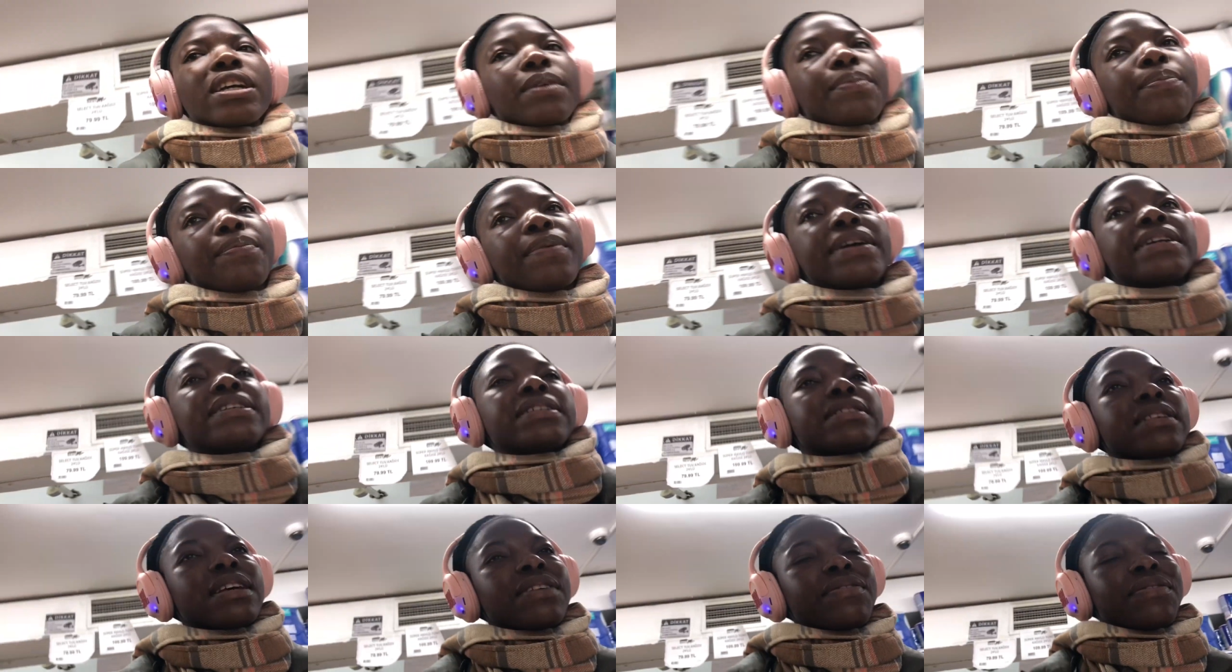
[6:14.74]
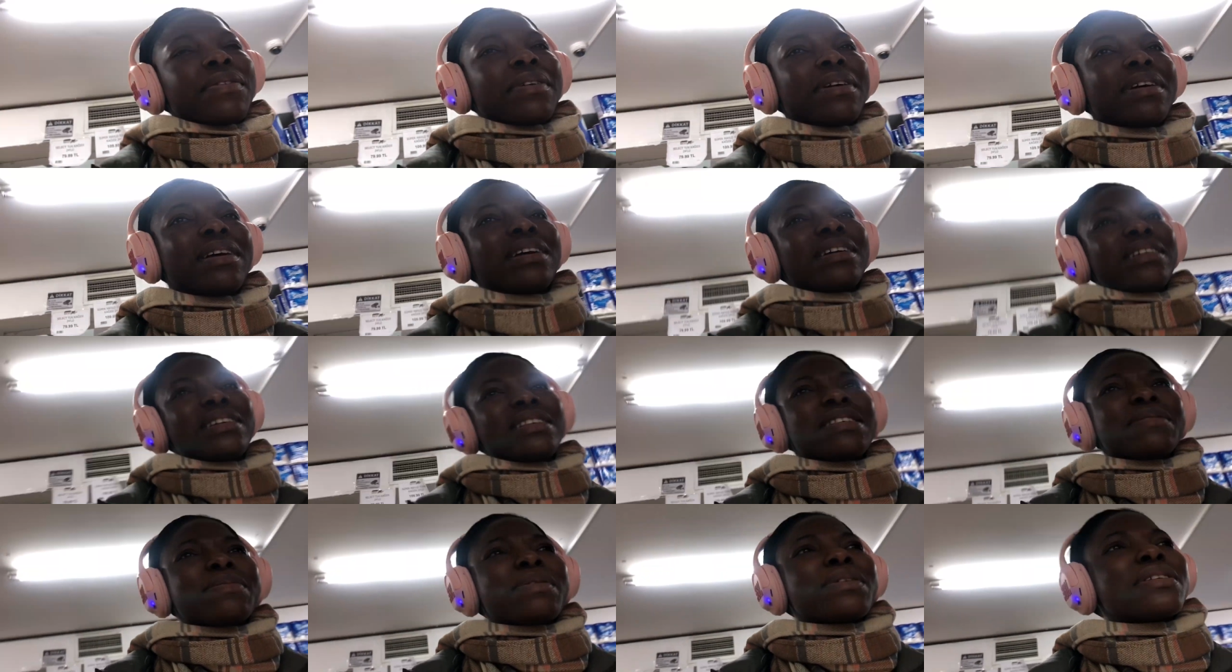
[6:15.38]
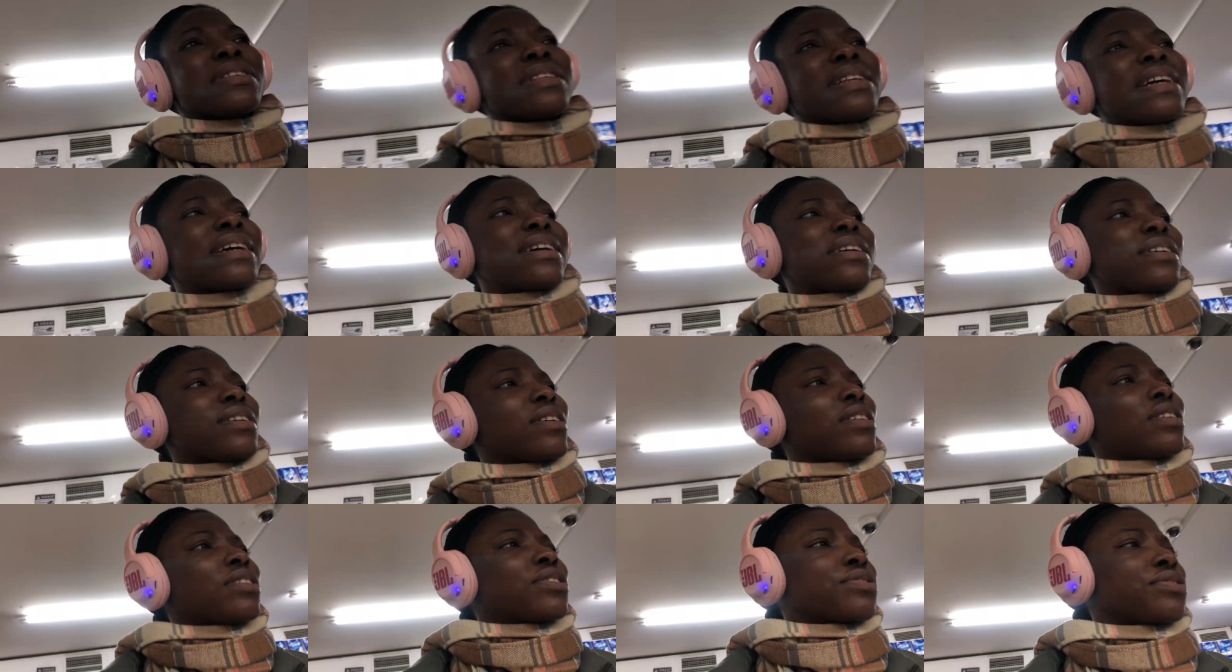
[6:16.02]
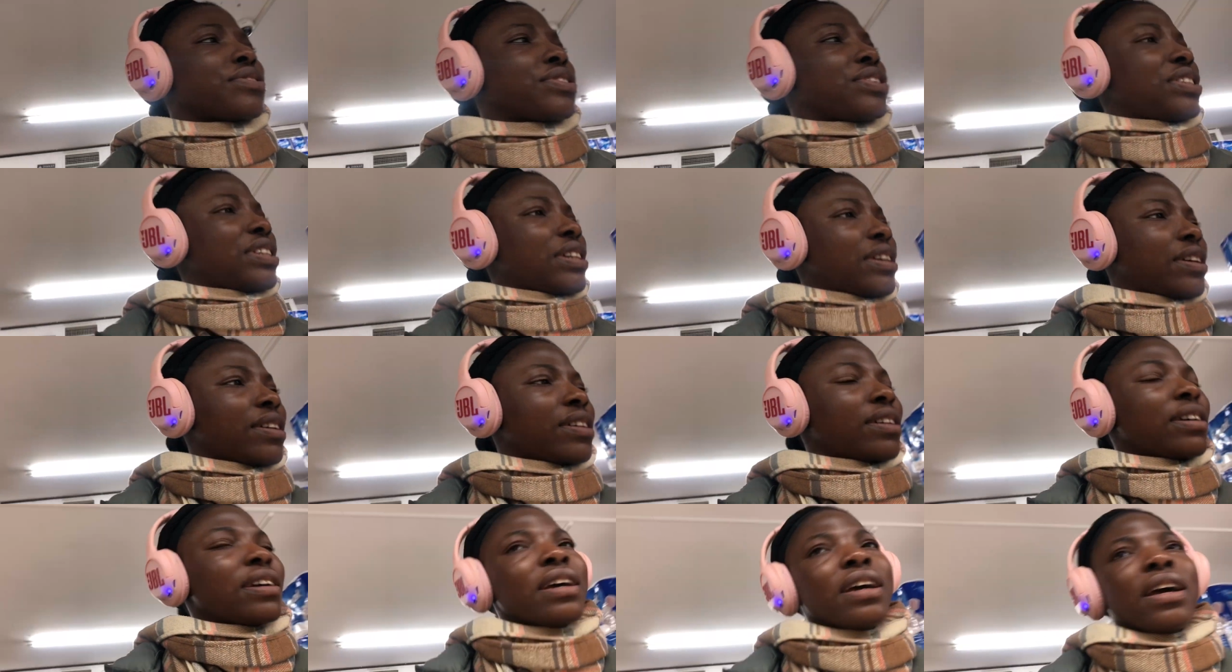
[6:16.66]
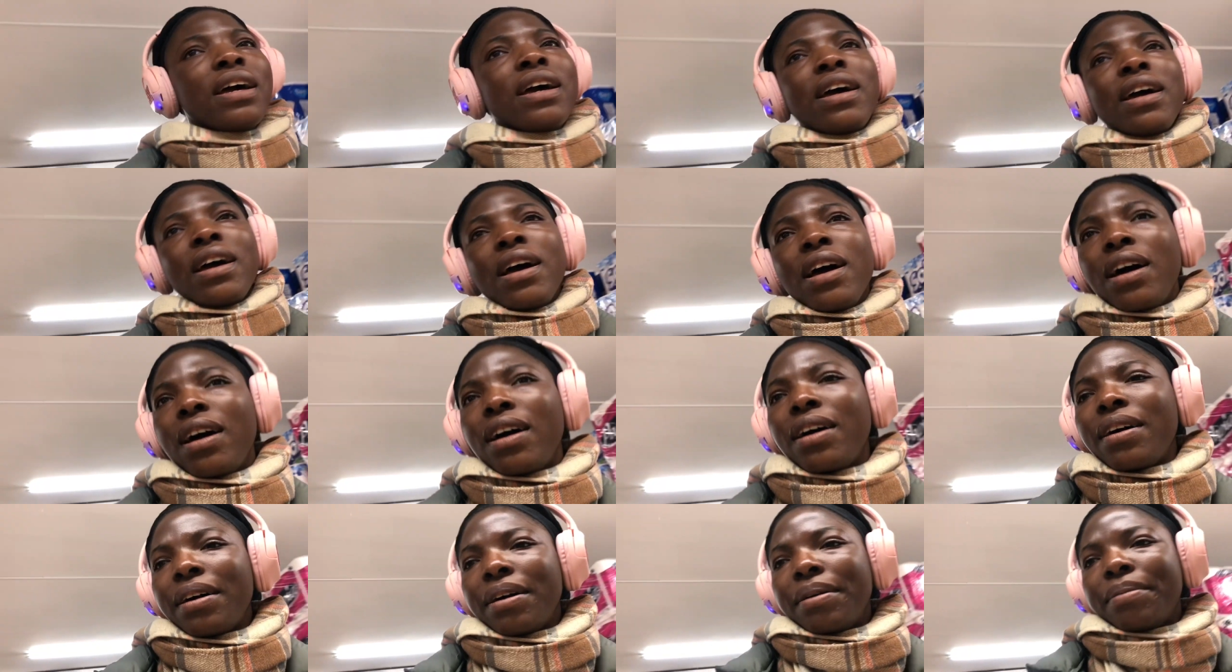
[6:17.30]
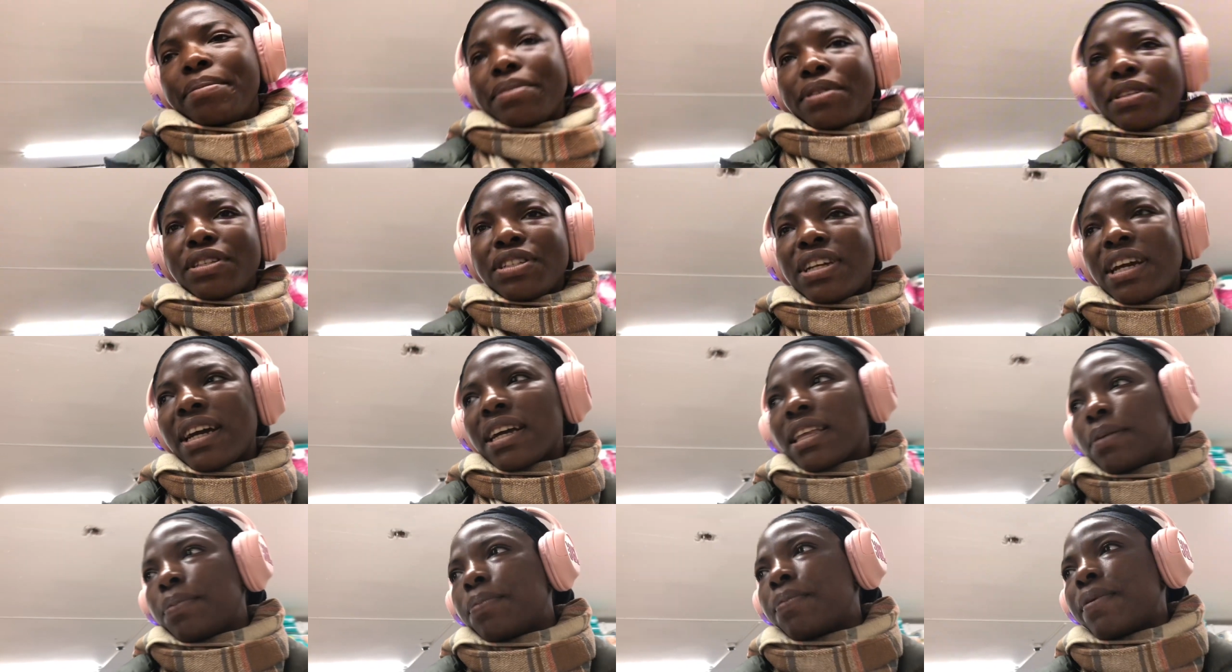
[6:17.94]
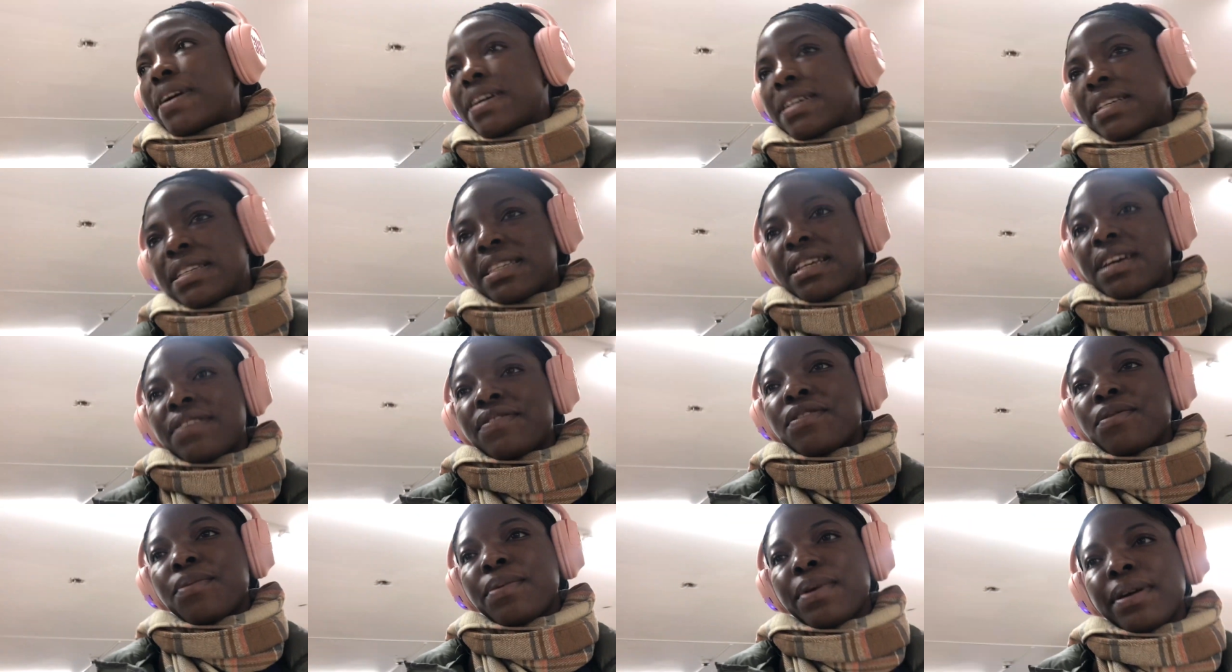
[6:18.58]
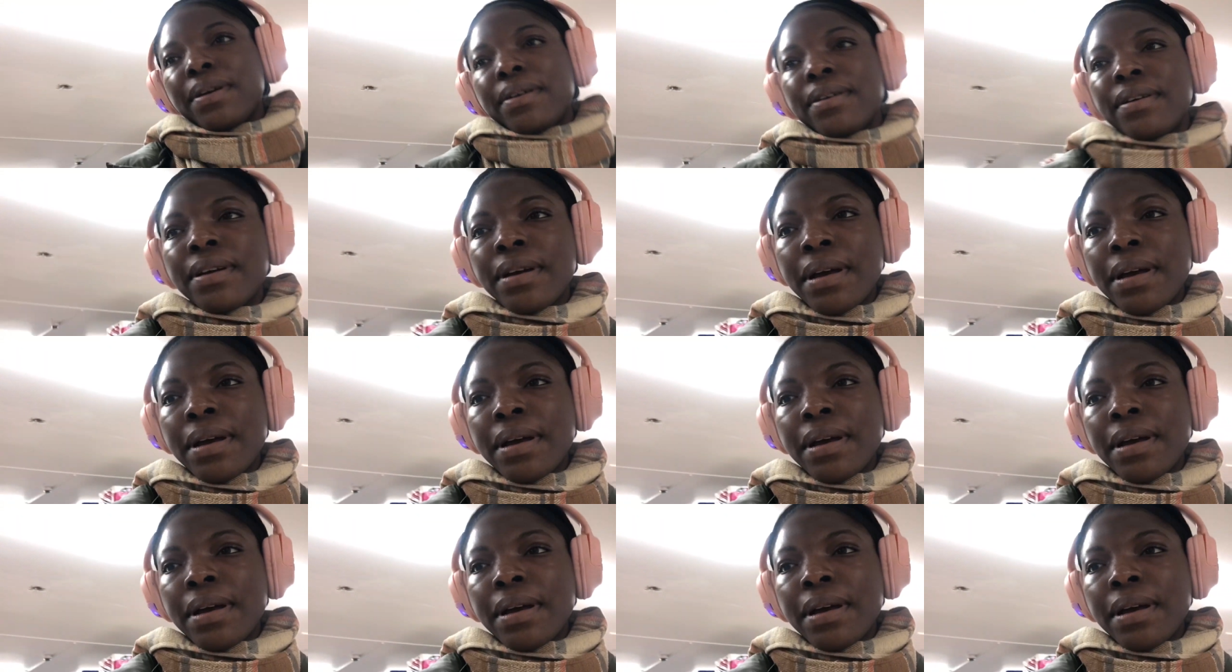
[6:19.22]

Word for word: the prices it smells like cockroach here um to check the prices everywhere